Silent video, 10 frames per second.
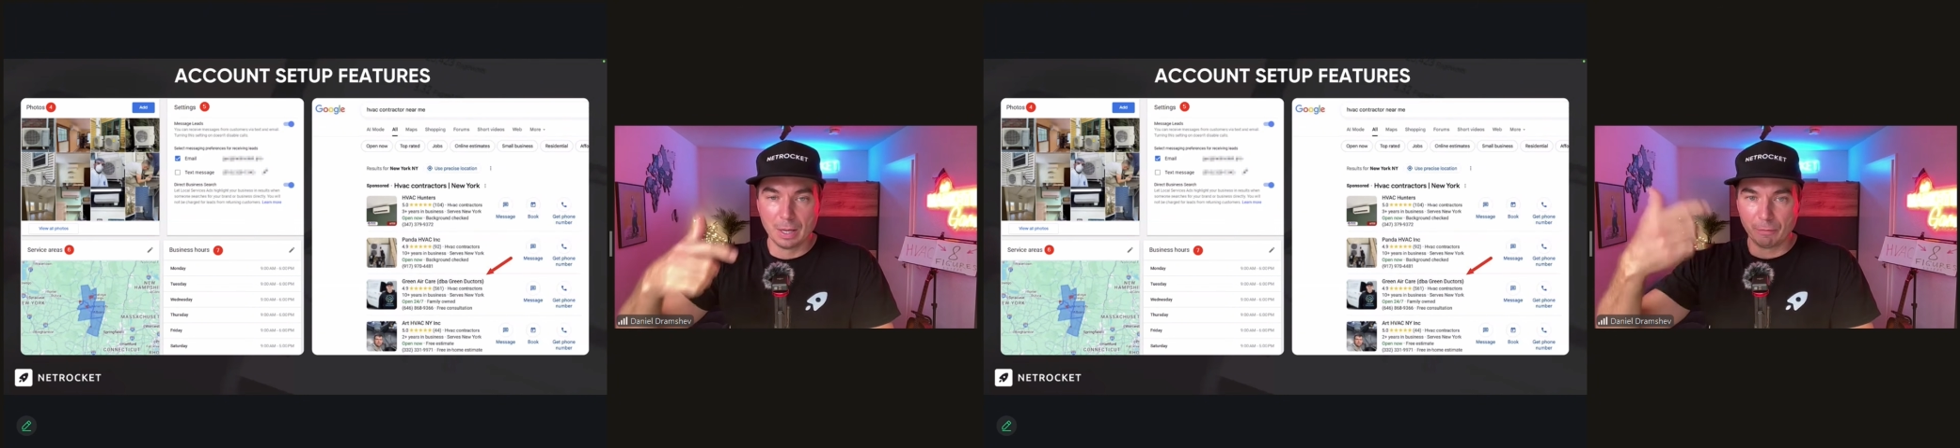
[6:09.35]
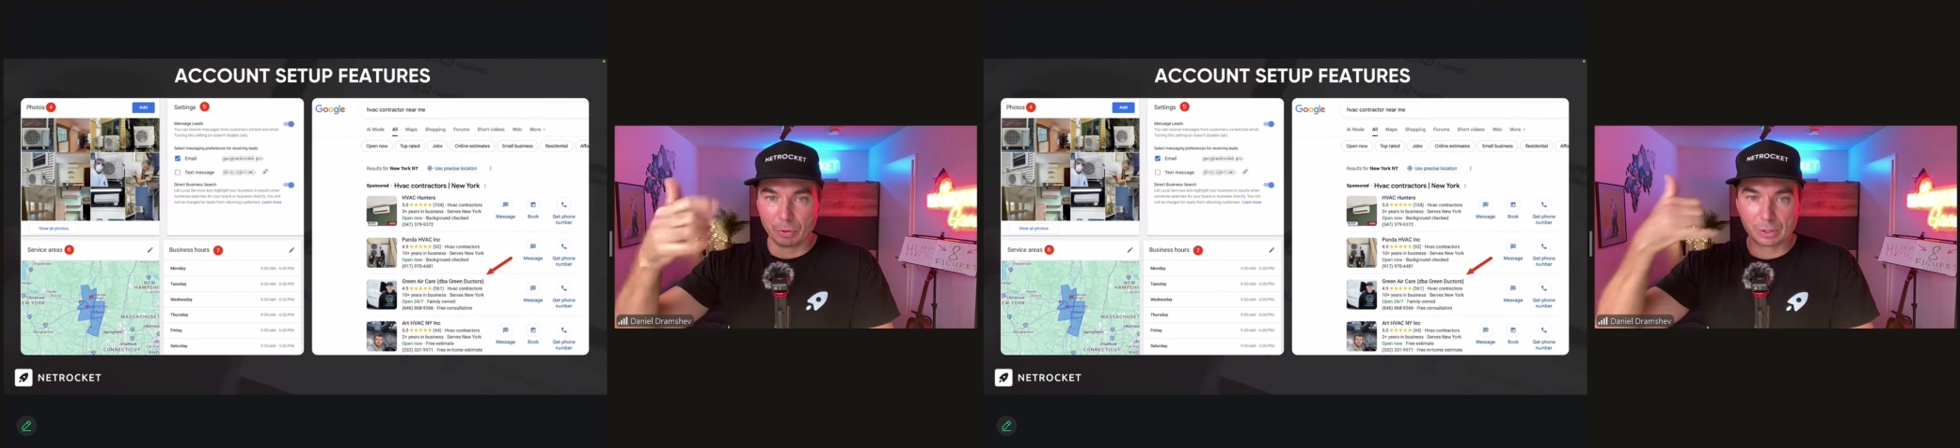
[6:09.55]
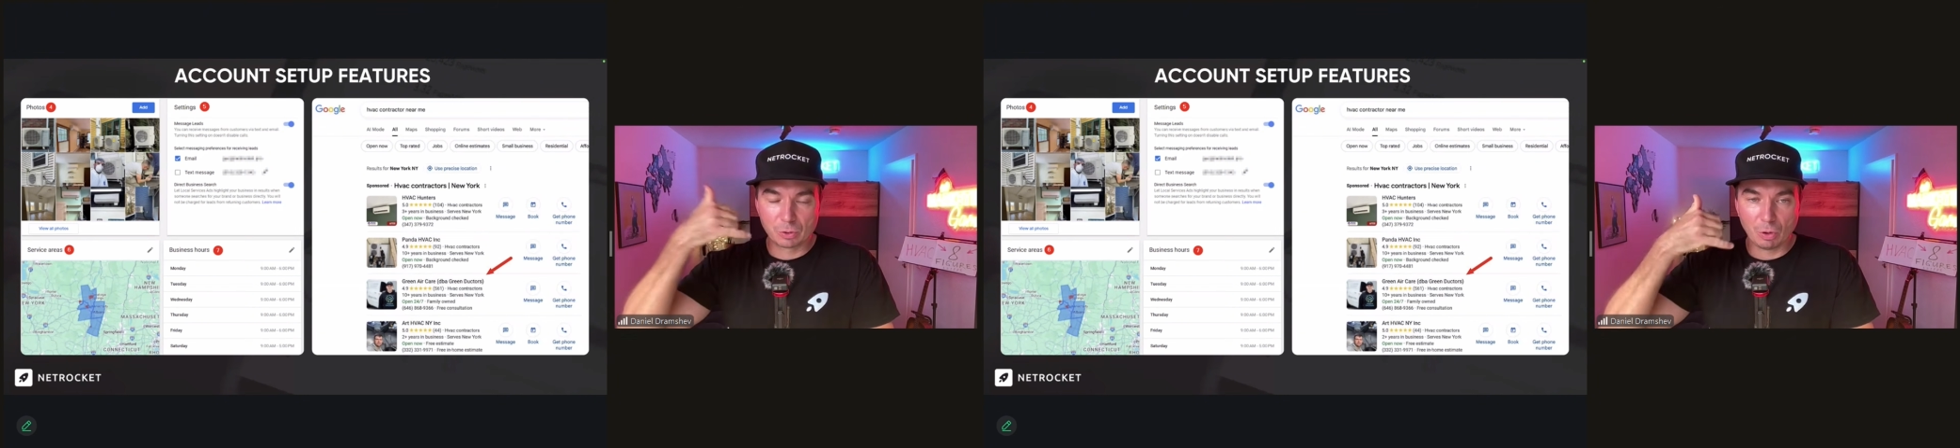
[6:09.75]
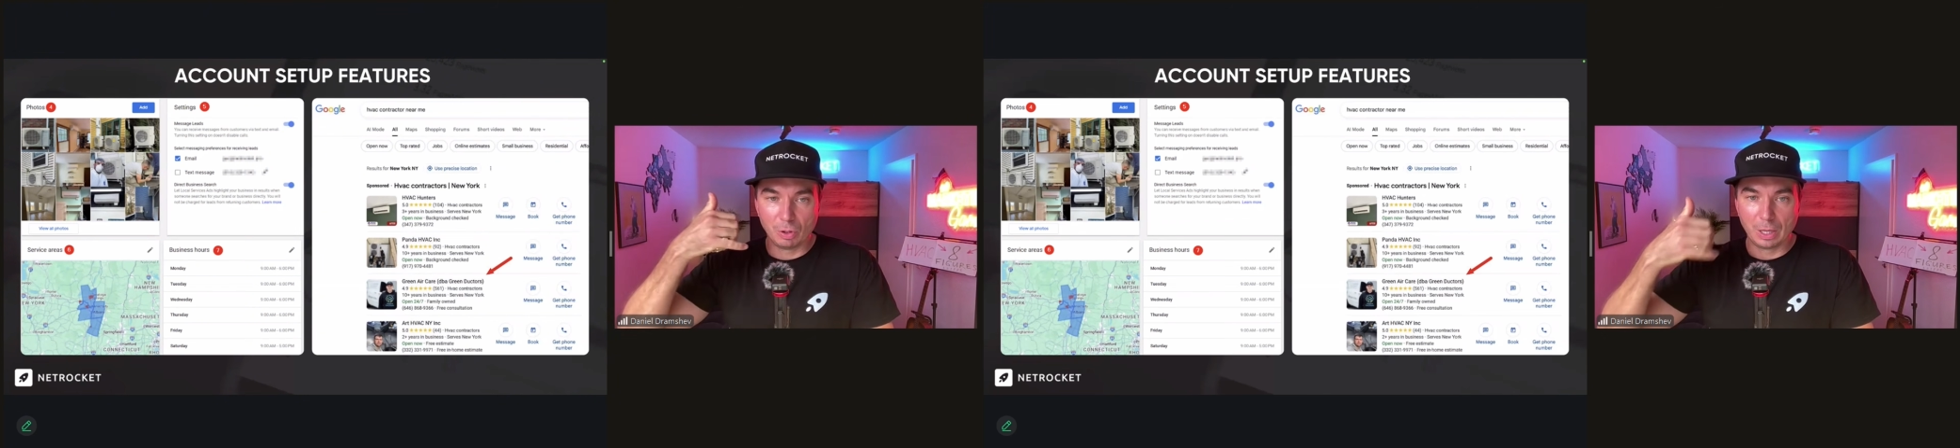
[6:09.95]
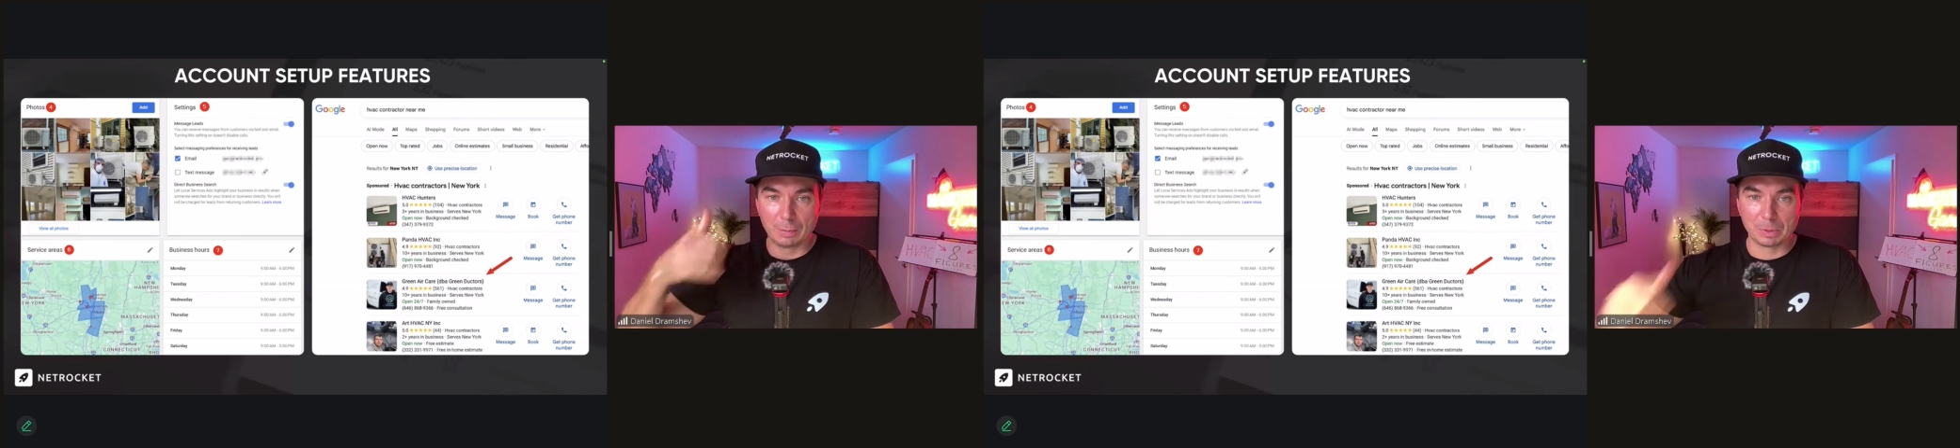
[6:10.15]
for this
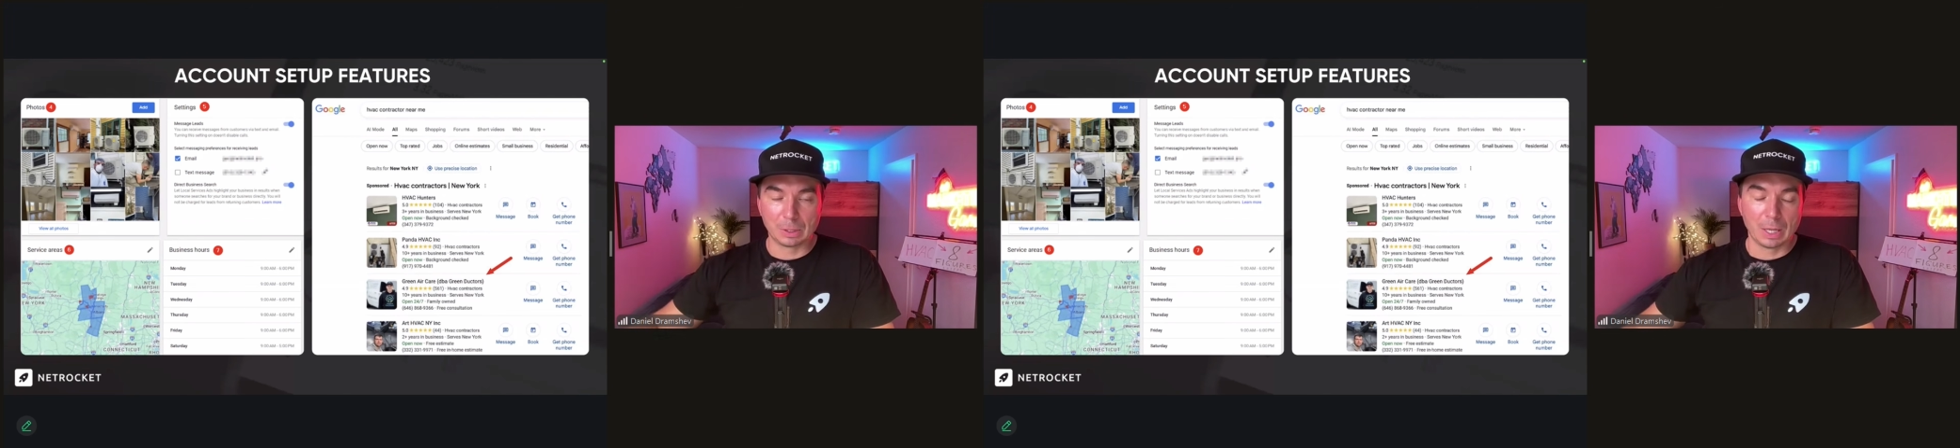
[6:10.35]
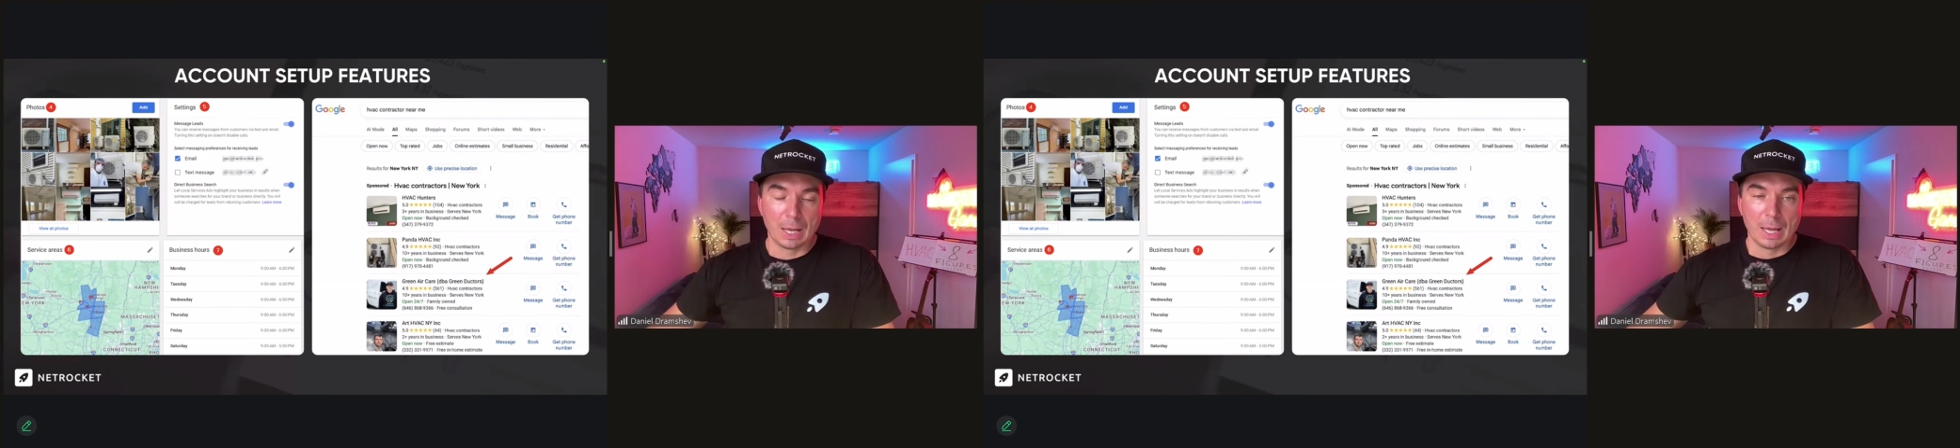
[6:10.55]
call, I mean.